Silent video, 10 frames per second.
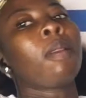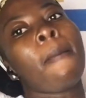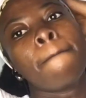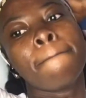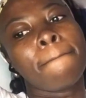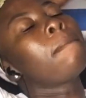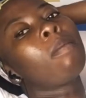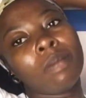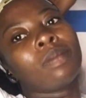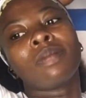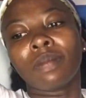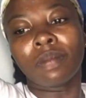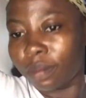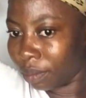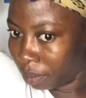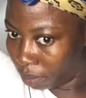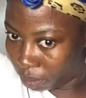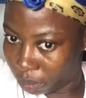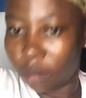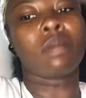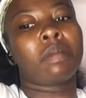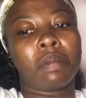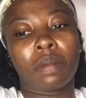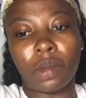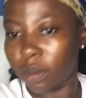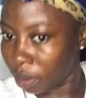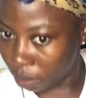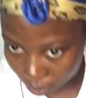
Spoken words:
and use it to wrap around it, like